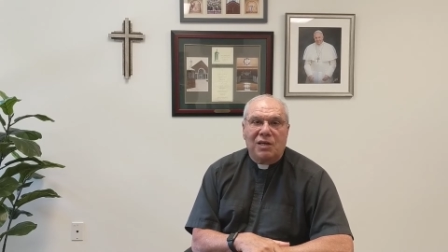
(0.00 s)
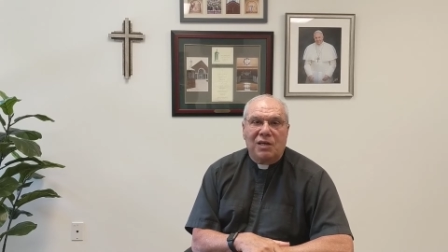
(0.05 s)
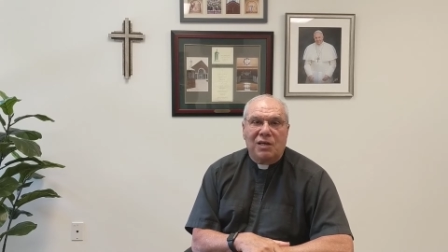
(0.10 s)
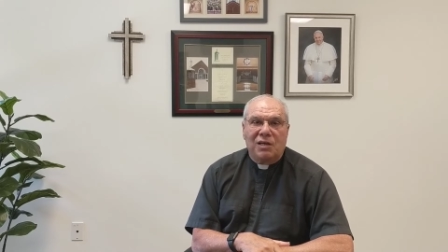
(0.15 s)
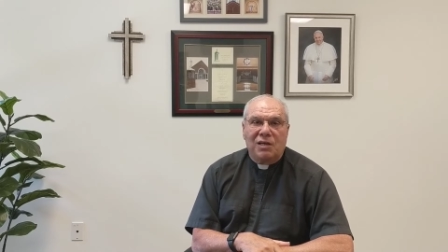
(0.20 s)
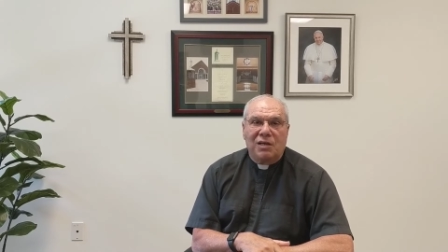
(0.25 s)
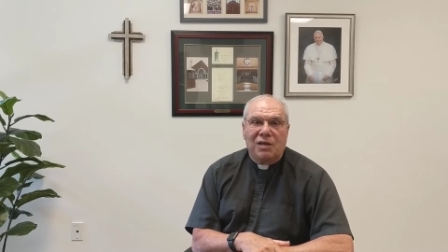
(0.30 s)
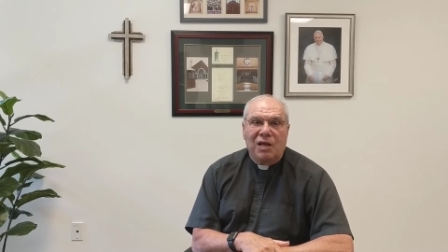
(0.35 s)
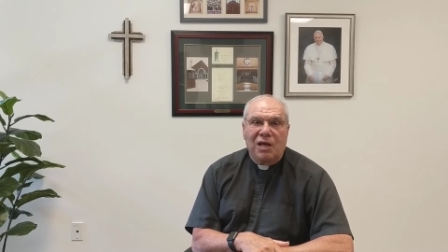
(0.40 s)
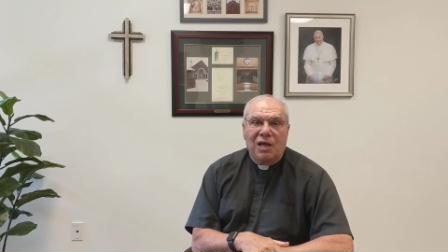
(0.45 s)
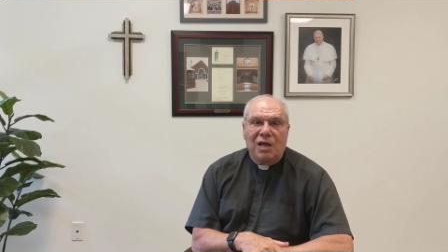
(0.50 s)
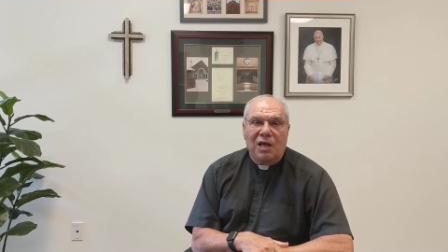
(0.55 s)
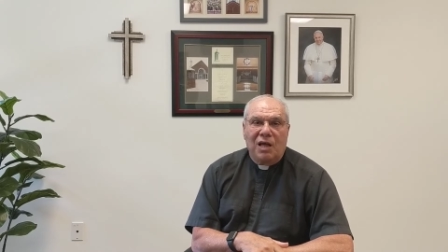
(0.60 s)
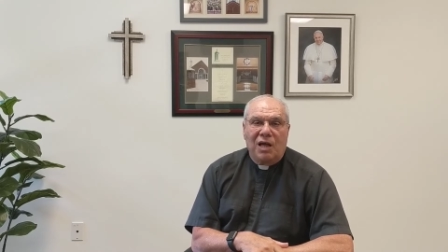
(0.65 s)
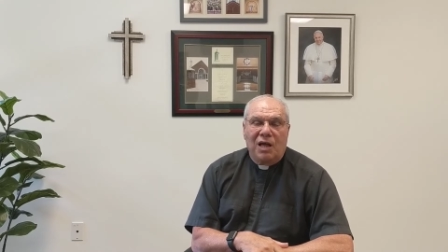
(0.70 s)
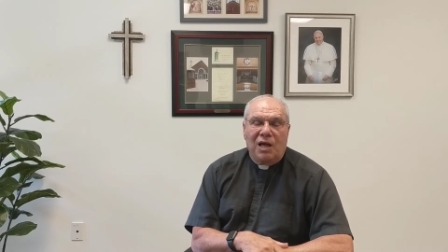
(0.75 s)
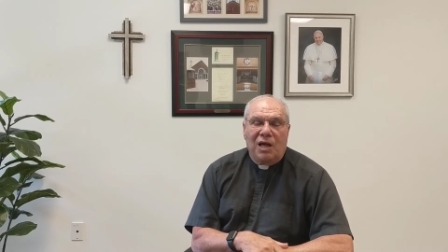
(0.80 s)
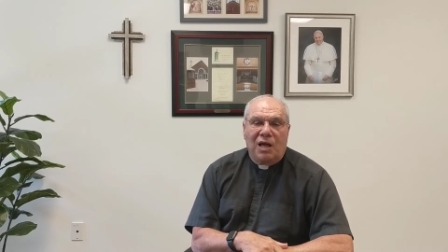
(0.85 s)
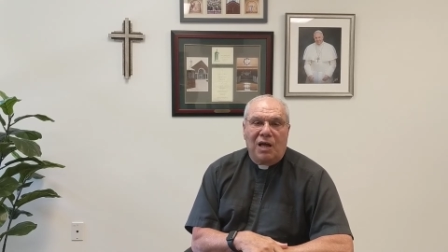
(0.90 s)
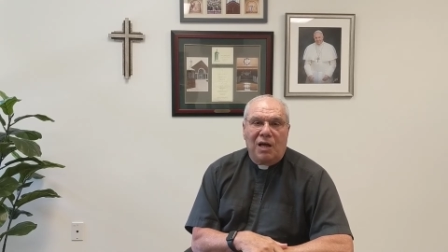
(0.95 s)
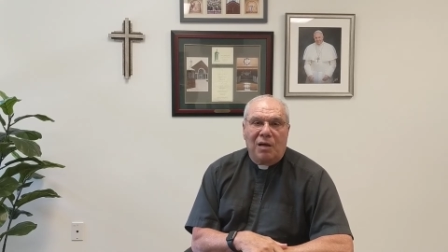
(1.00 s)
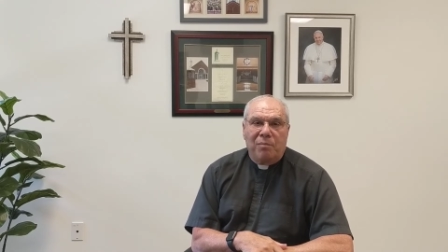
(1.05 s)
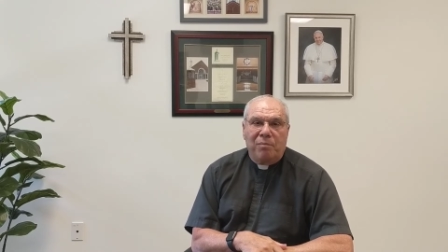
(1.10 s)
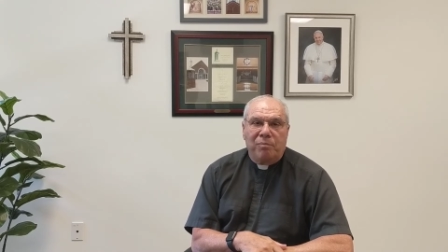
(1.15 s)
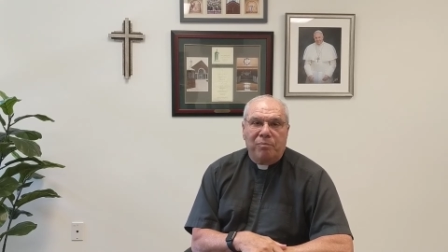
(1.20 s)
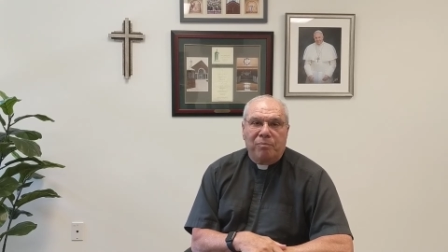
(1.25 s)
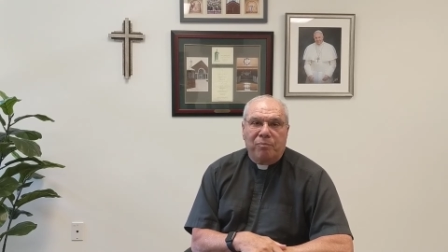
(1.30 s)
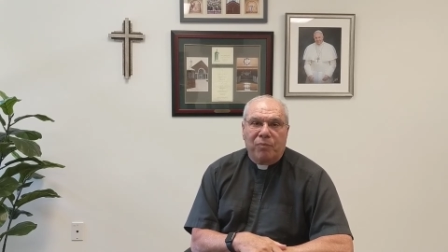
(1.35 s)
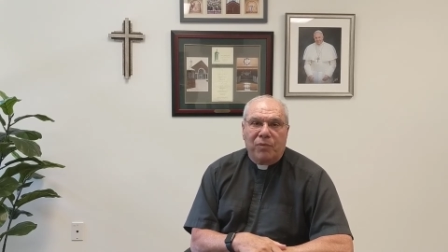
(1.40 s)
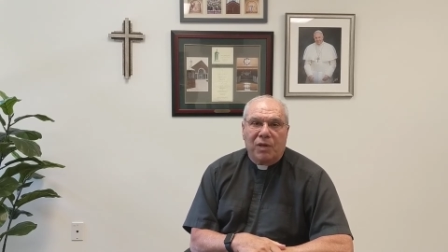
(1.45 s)
in
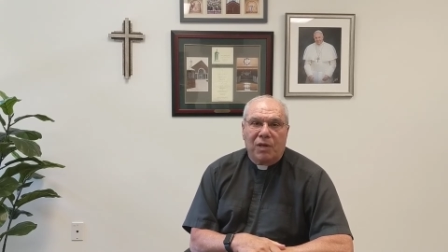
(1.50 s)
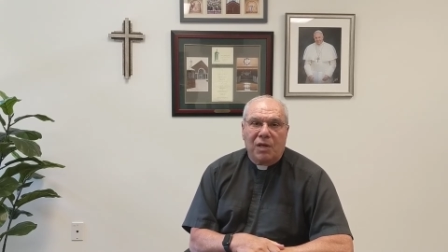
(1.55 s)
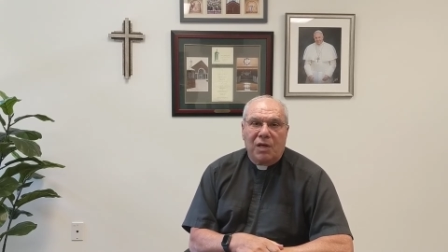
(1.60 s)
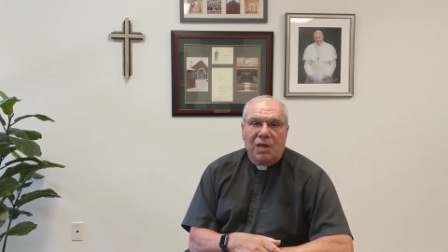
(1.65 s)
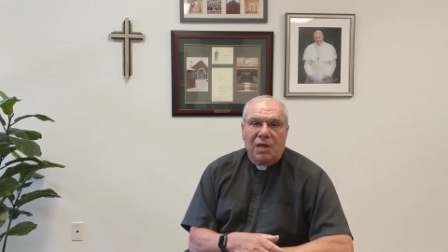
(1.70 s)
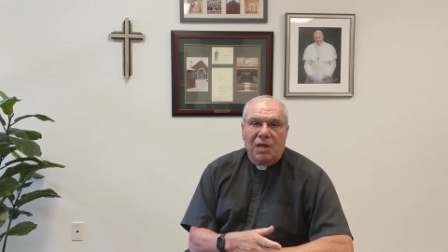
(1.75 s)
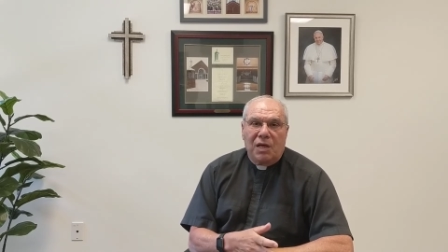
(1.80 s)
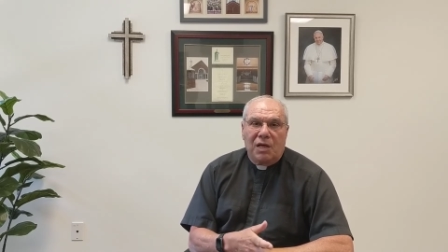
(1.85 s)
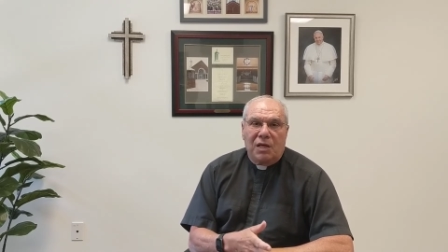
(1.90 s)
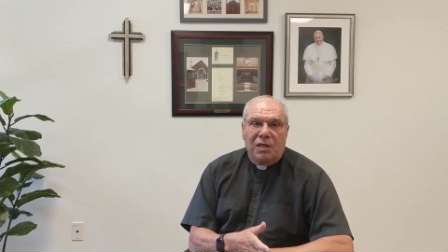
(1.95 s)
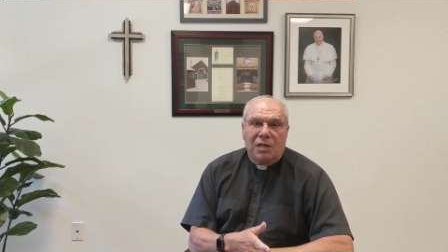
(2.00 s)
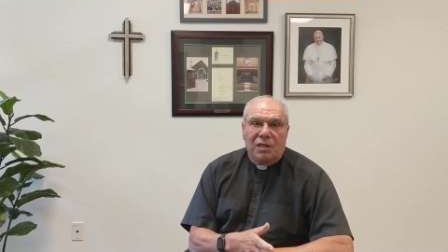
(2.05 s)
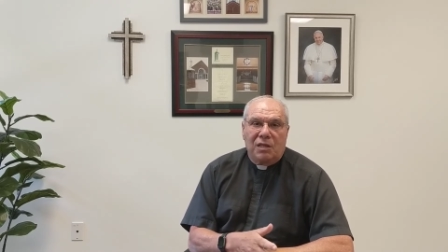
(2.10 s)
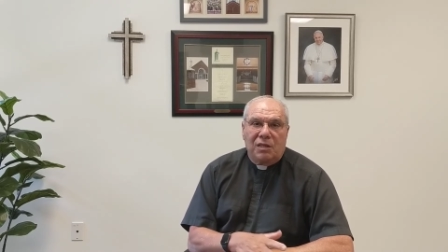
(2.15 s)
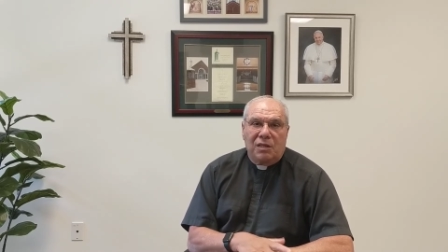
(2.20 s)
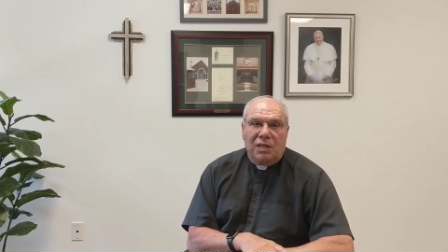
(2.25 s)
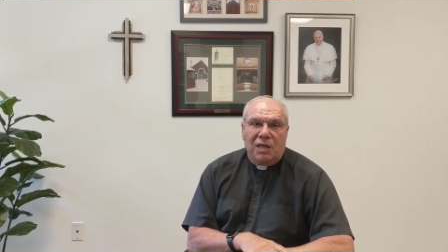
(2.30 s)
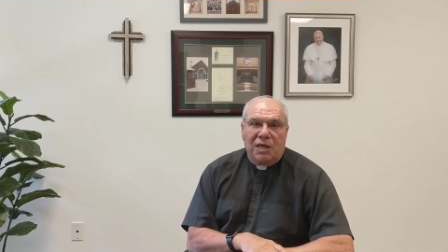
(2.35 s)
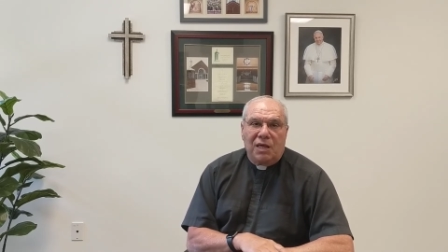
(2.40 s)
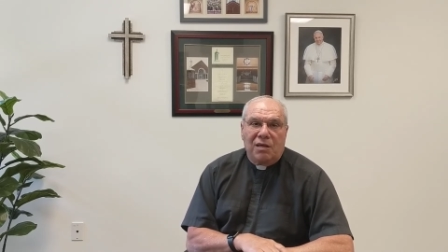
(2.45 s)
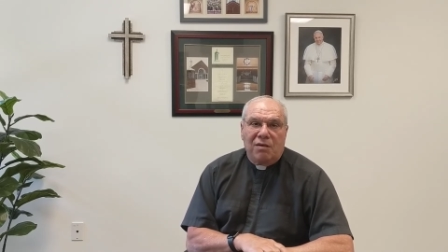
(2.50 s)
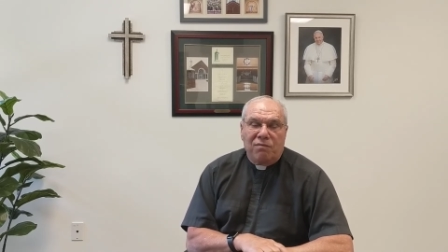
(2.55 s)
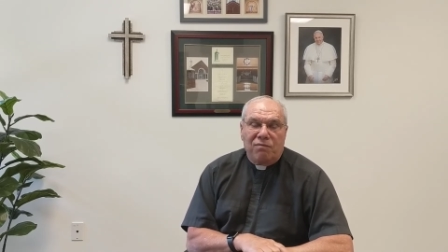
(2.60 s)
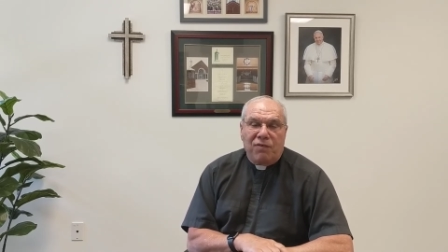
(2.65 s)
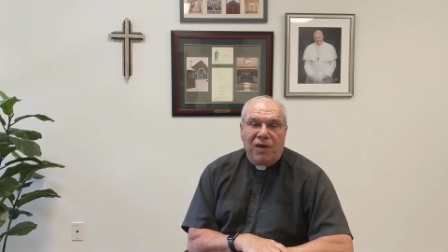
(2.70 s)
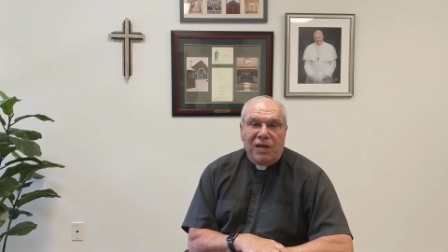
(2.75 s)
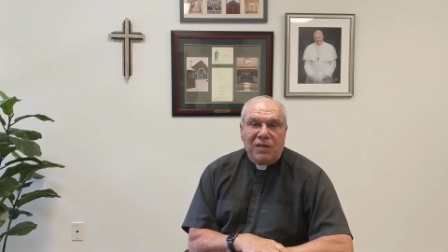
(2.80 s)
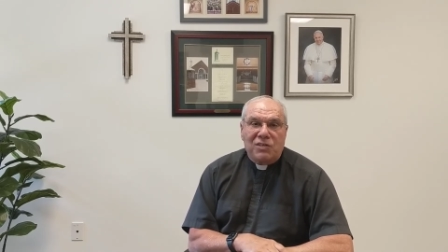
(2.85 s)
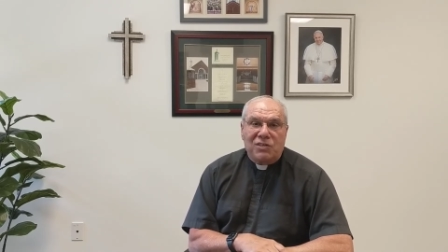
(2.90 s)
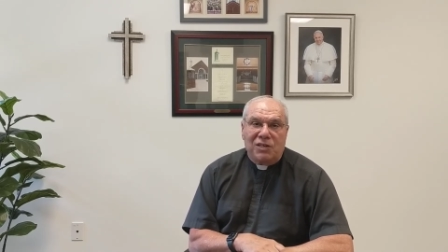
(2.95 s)
the
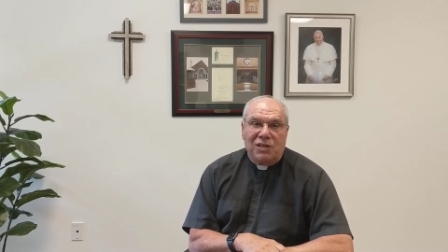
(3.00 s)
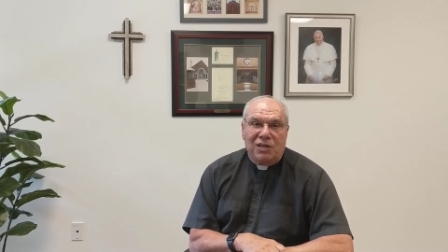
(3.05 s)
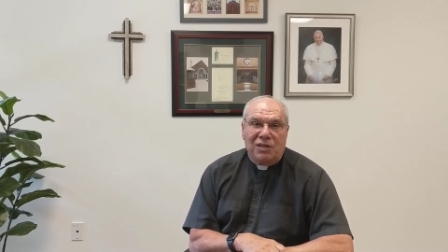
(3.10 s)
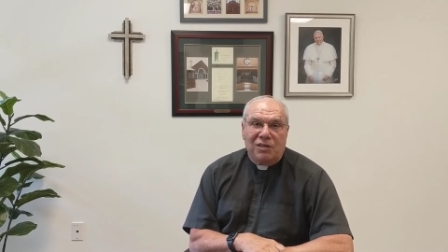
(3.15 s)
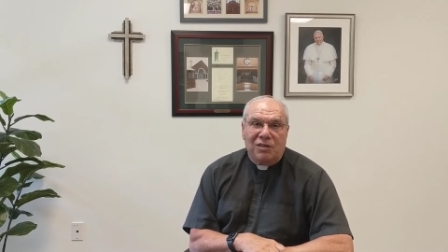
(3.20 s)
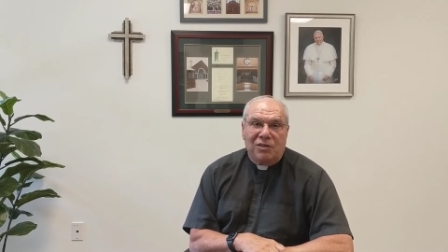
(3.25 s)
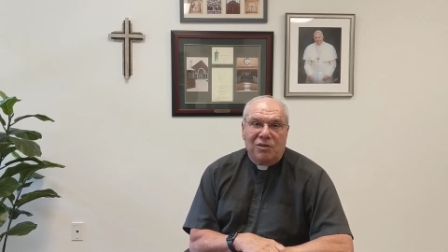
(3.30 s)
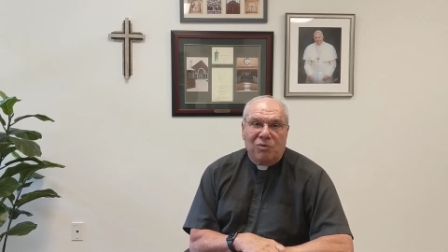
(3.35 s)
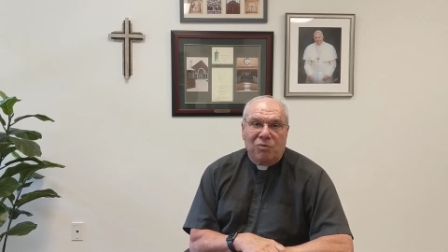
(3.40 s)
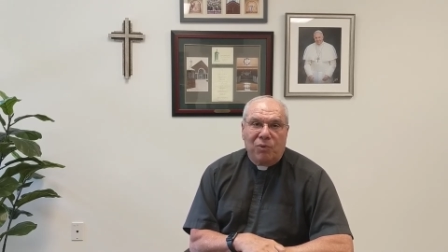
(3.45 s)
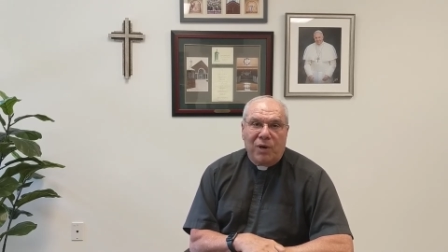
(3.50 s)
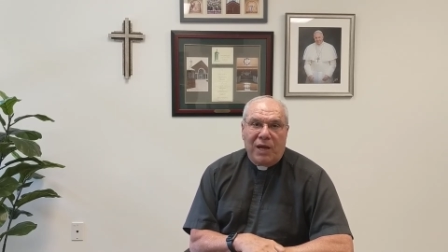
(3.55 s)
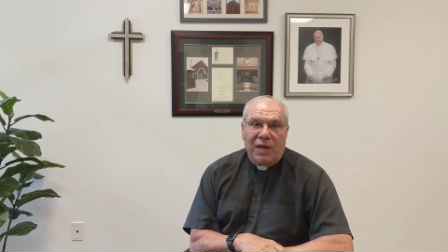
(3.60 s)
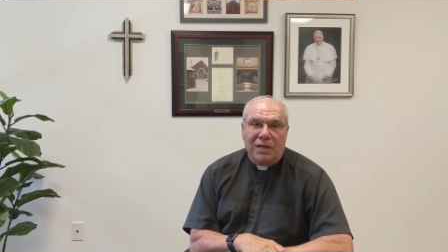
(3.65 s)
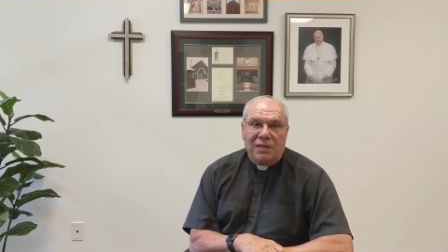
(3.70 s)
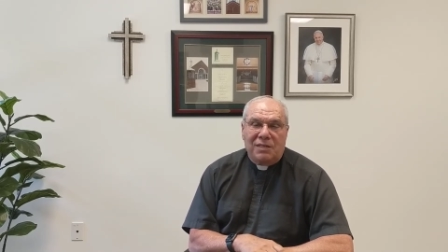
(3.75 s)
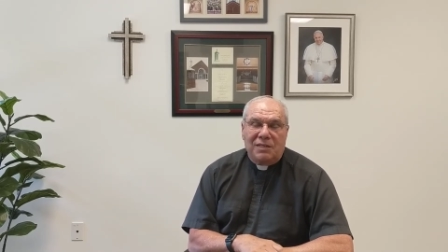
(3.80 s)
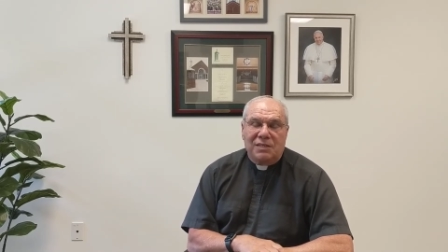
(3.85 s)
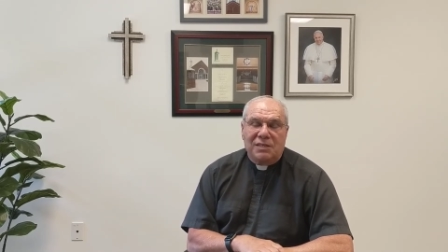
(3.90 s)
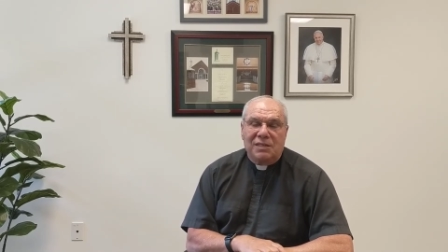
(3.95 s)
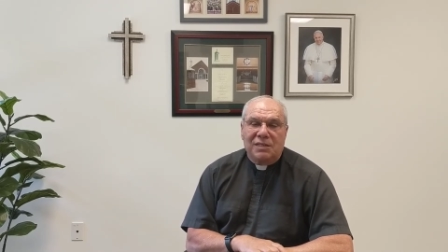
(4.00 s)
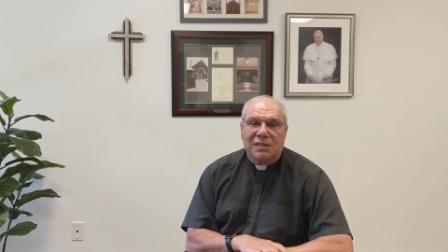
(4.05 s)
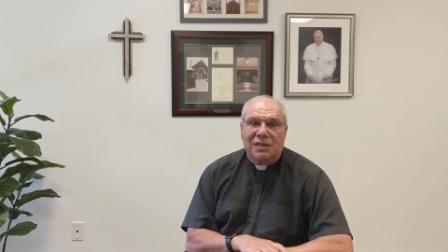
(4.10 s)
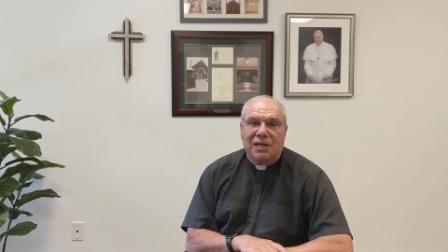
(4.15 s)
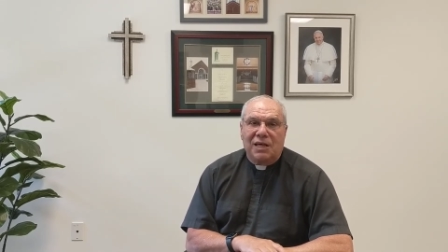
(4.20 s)
infection rate.